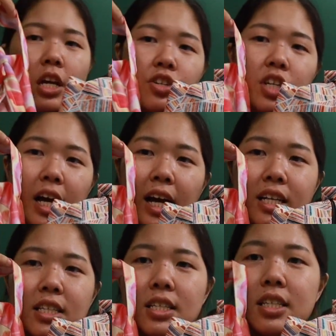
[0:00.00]
Actually the height
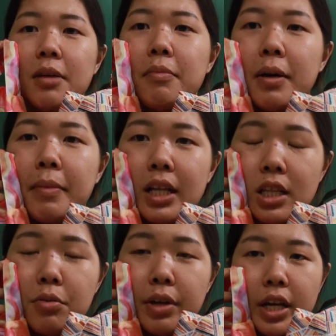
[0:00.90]
is the same lah, but I
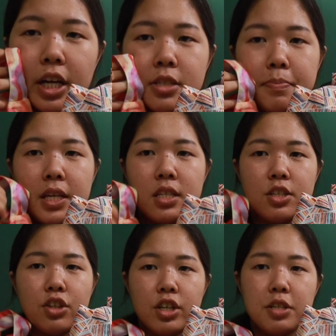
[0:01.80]
think when it expands
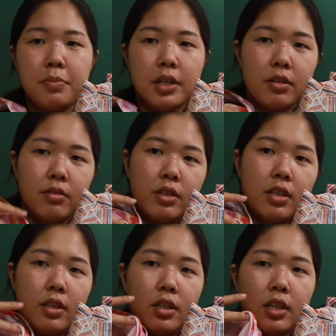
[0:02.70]
it's not as big.
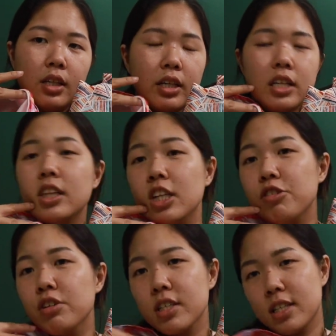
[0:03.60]
The
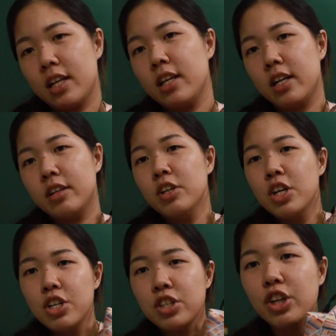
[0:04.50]
interior side. Yeah.
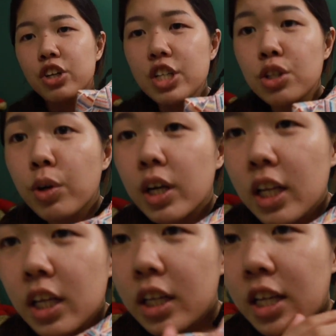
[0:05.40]
So I got this
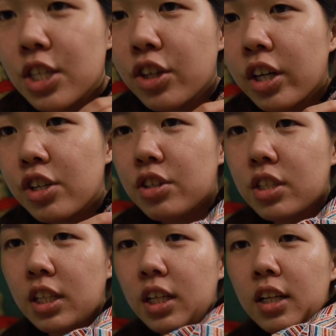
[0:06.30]
locally in case you are
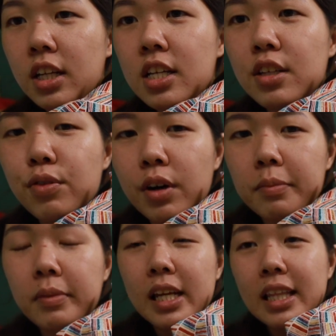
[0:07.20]
interested. This is
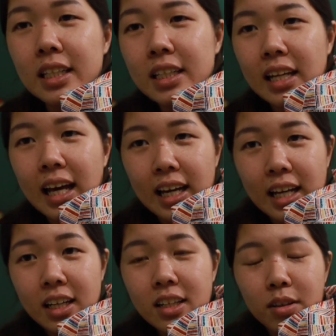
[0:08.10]
from Little
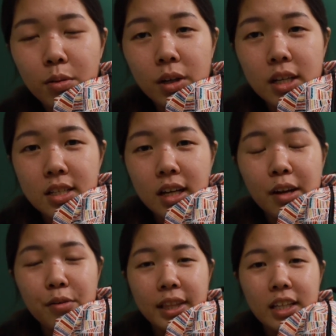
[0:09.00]
Lalang because
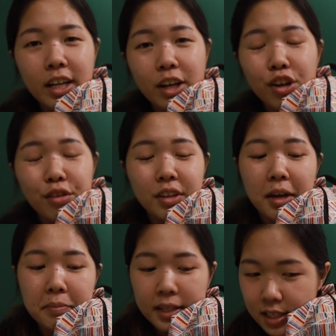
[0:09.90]
I rented their cloth
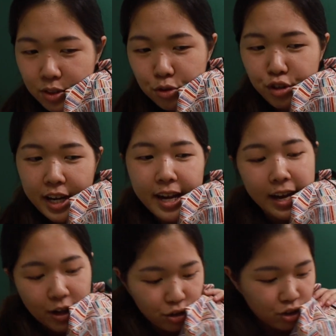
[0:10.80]
diapers to try it
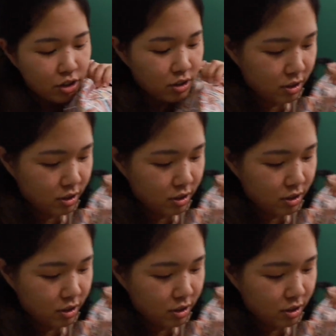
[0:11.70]
out.